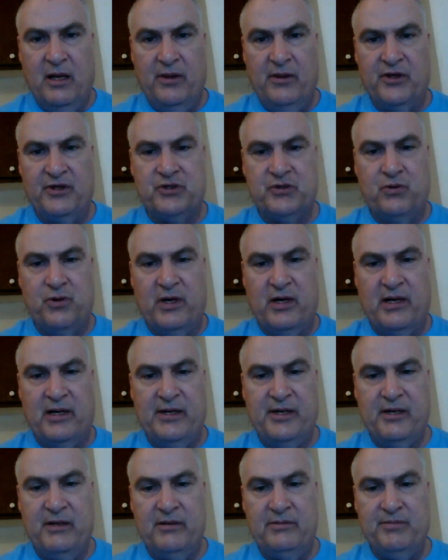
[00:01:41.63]
The
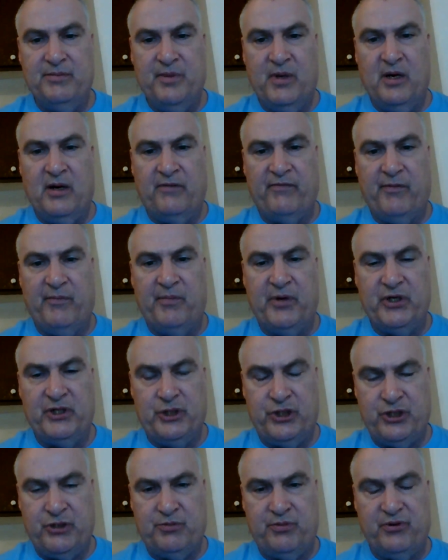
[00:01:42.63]
squad often
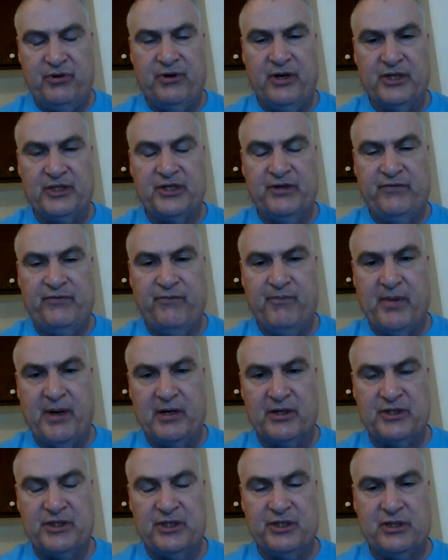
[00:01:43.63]
pushes progressive
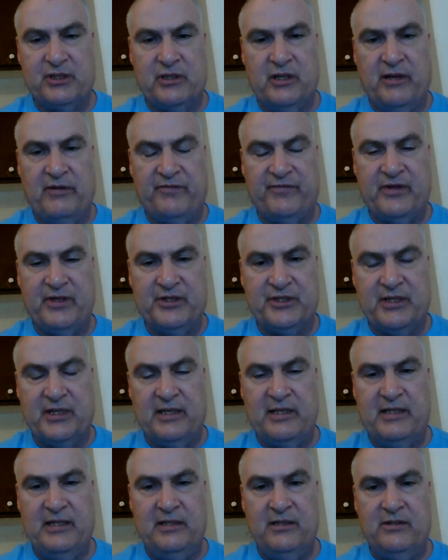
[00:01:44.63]
Marxist leftist
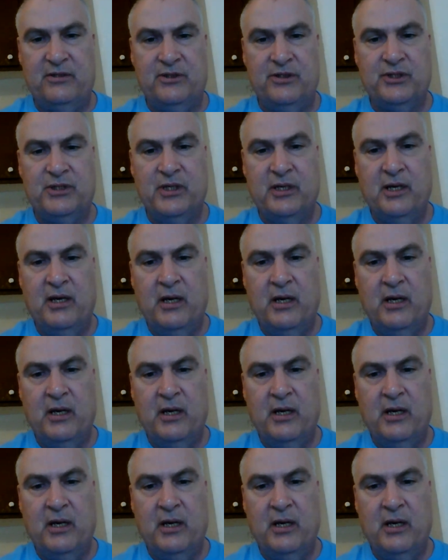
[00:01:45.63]
ideals,